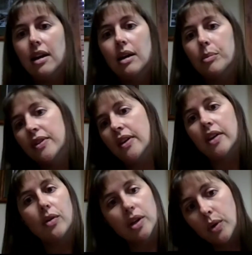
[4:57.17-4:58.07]
but then they
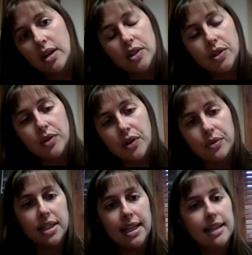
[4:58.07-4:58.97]
only work 2 to
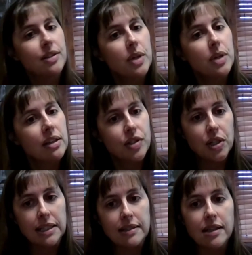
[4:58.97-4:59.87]
3 days a week
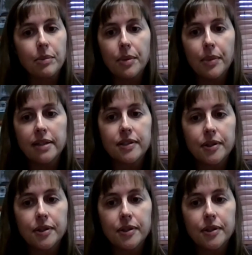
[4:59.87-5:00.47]
during the summer months.